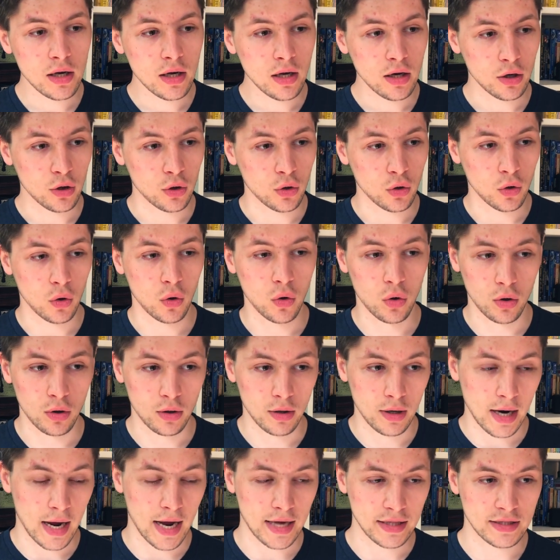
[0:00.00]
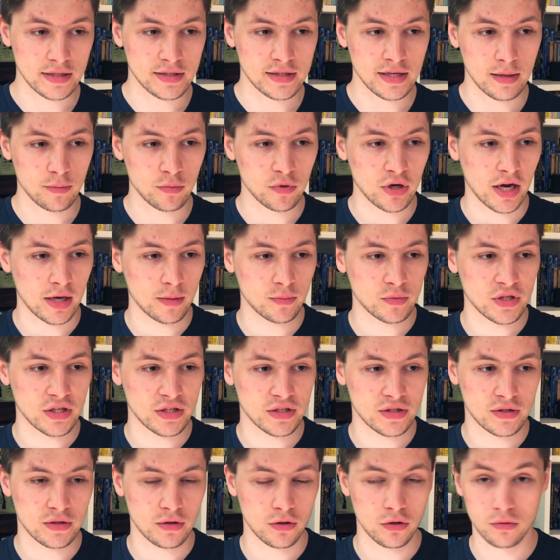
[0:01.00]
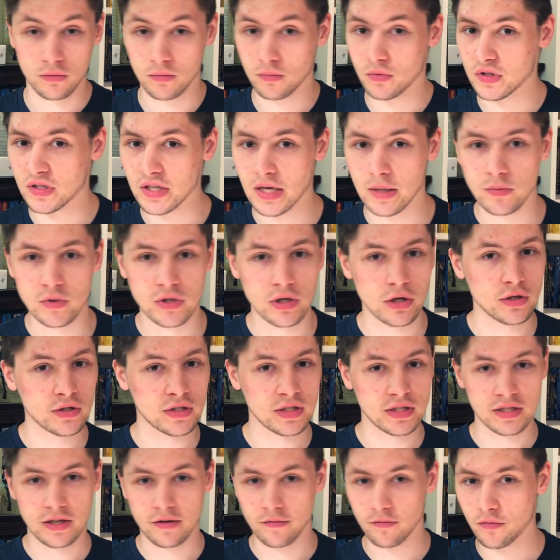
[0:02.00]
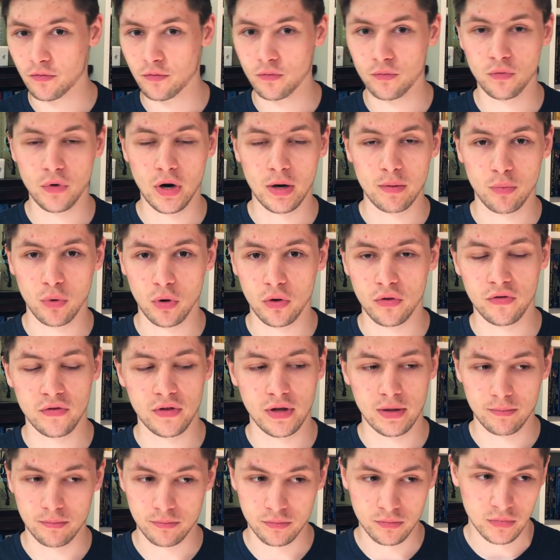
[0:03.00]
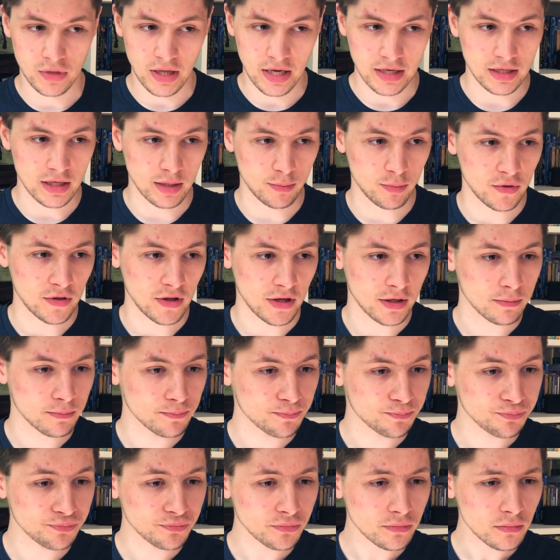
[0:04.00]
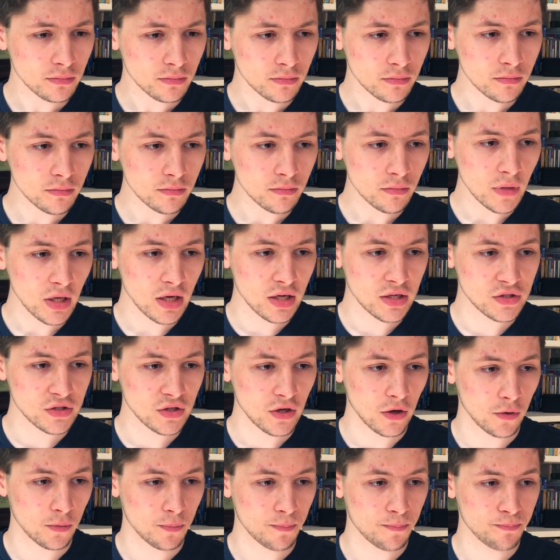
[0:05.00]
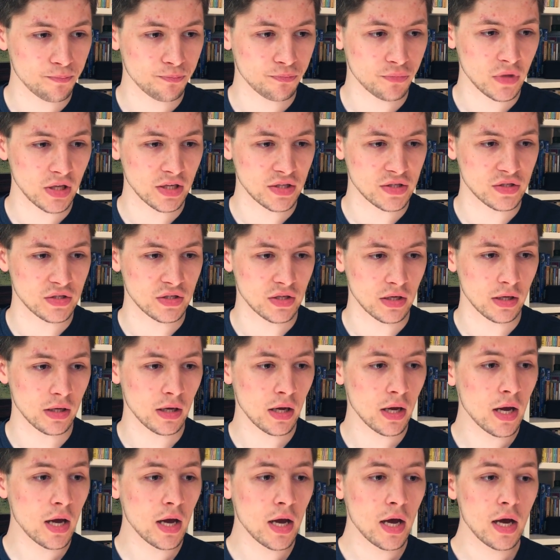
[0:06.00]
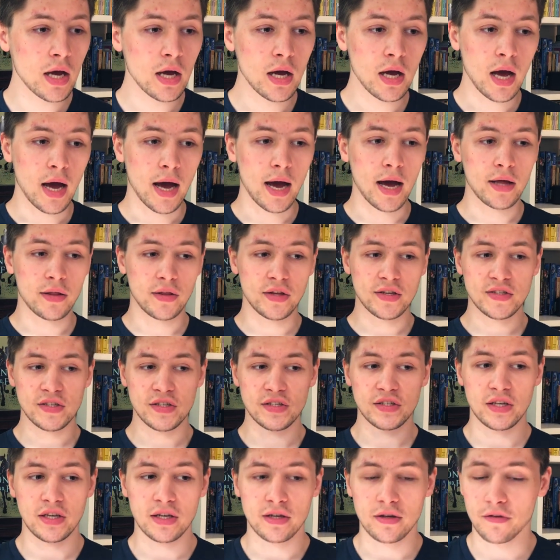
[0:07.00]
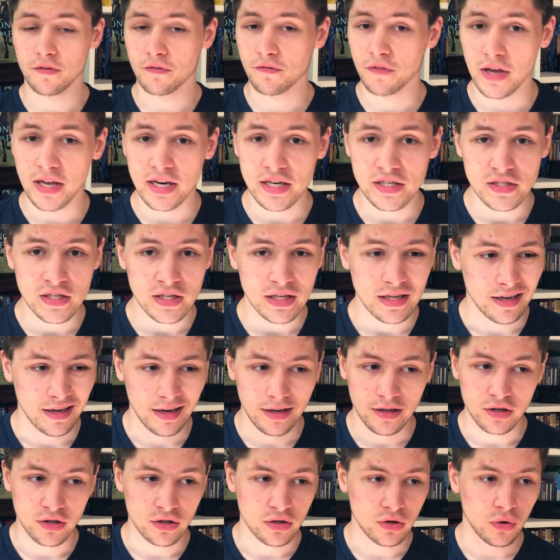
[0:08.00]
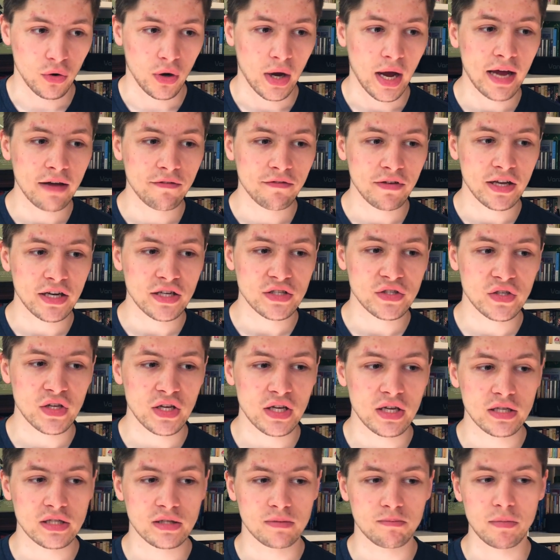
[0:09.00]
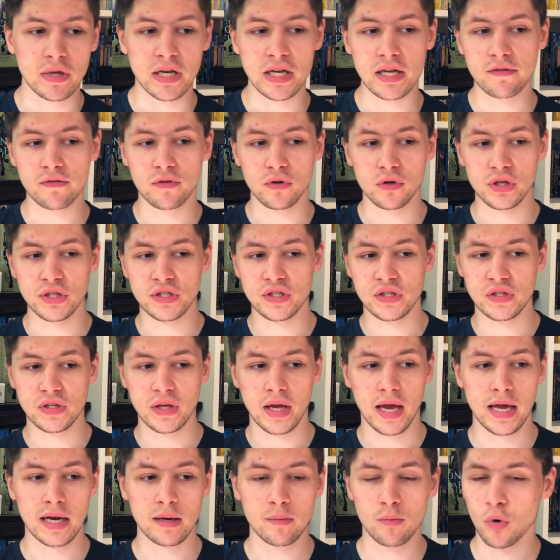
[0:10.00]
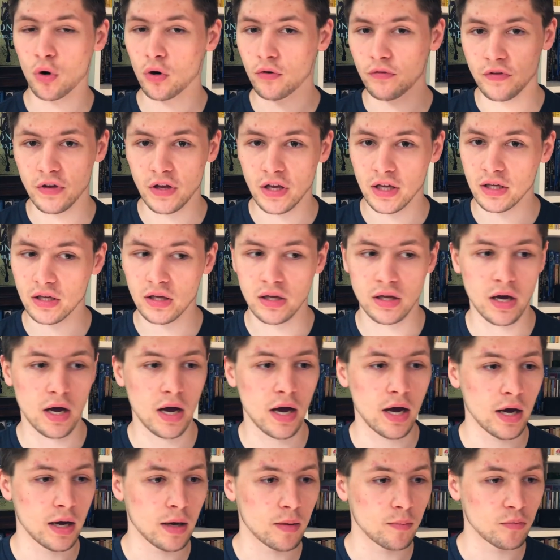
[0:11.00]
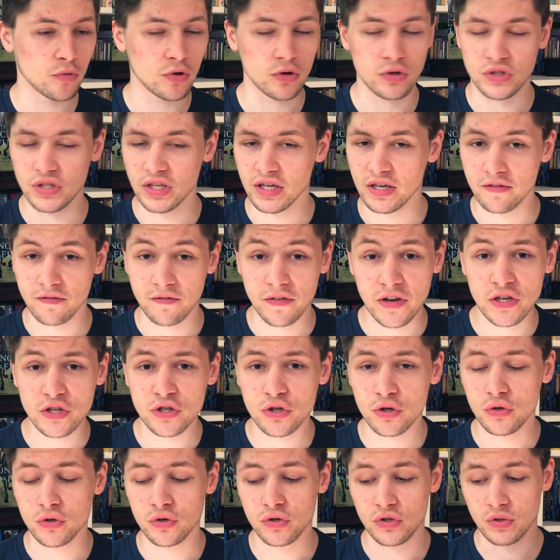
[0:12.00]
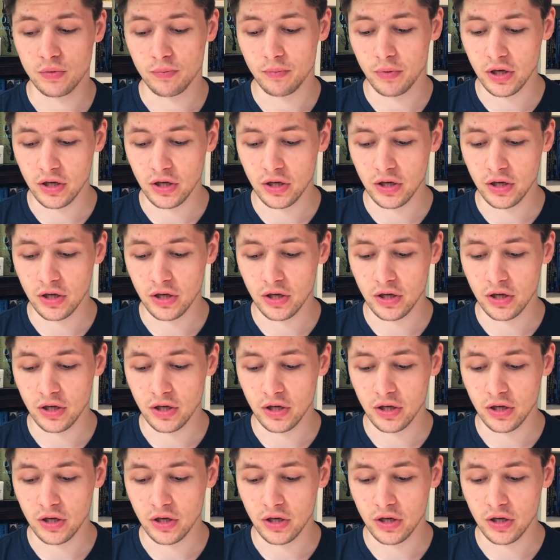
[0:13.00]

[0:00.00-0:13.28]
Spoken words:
Or at the same time, since they're the same series, since I've read both of them, that type of thing. So, let's see. This is a fantasy, a high fantasy, it's medieval, it's anamorphing, there's an adventure, there's